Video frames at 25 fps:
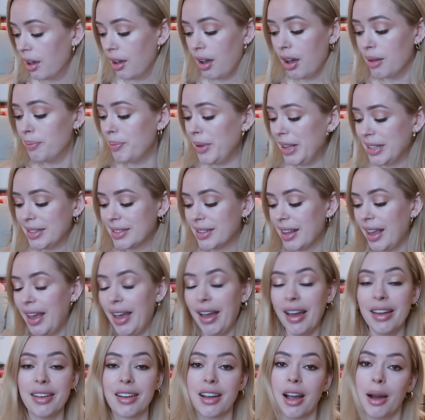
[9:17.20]
A biscuit
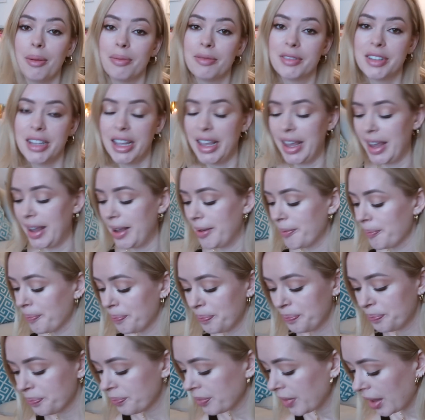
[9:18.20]
and a cup of tea
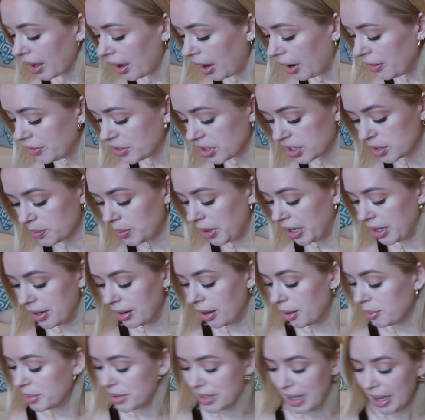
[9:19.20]
I've just been
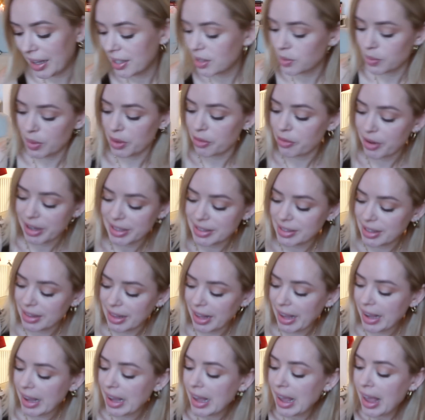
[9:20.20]
obsessed with
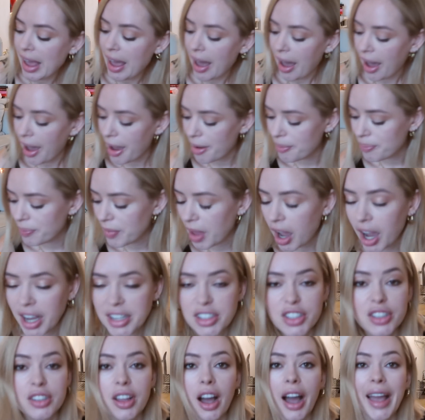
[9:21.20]
recently.
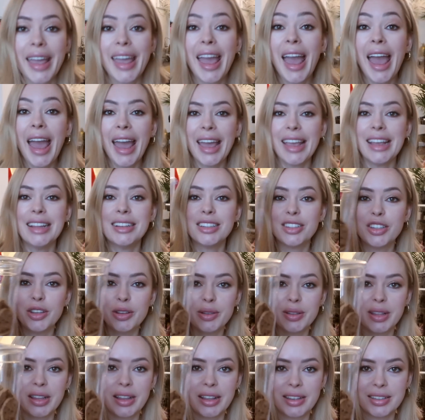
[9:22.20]
I hate
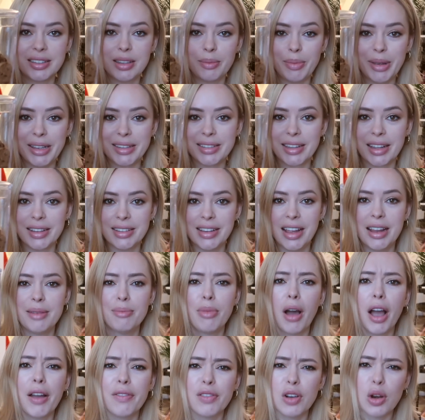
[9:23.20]
using this as a biscuit tin,
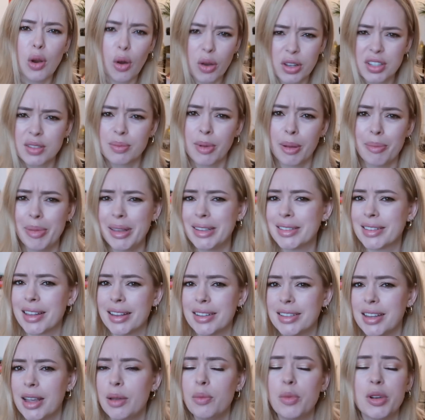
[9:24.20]
but I've lost my
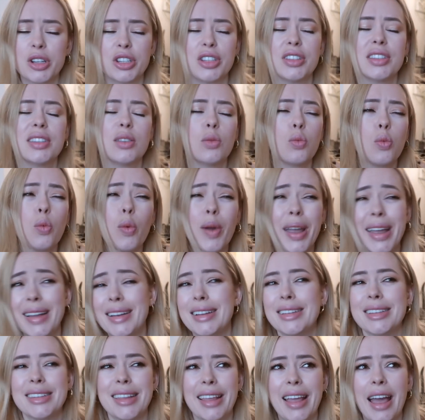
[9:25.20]
biscuit tin, which is the
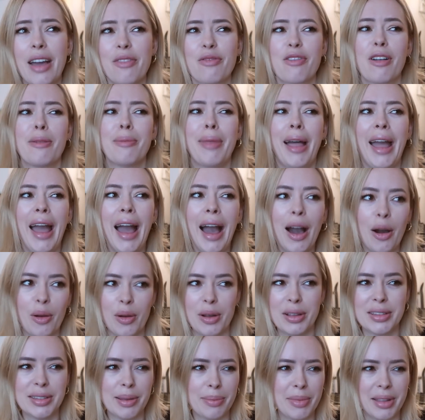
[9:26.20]
weirdest thing ever. I'm like, how
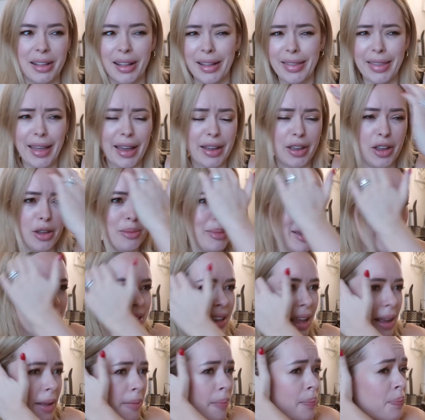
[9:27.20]
could something like that go
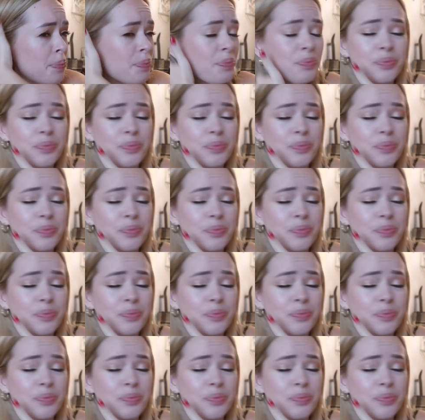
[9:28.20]
missing?